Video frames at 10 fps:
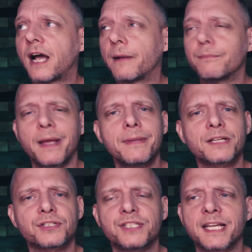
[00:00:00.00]
Maybe I
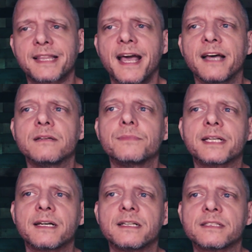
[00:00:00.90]
should check that,
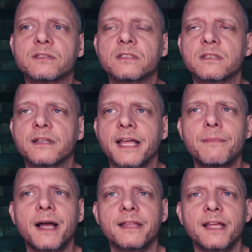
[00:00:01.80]
because
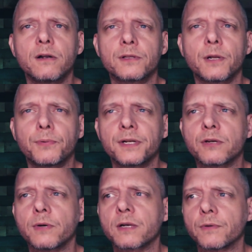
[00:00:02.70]
they're pretty
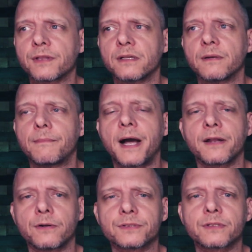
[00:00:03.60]
quick with the
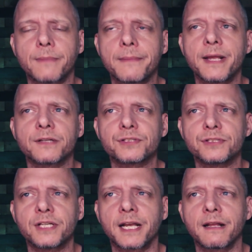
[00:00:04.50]
miners. So maybe I should
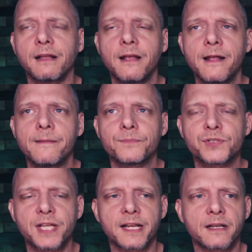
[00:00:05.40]
check.
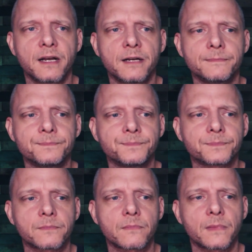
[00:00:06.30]
I
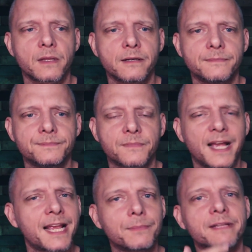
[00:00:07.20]

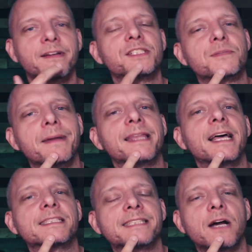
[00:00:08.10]
can't believe I just made
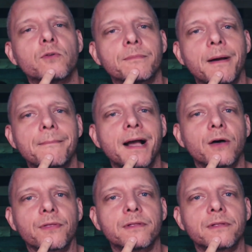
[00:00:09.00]
that sound with my mouth.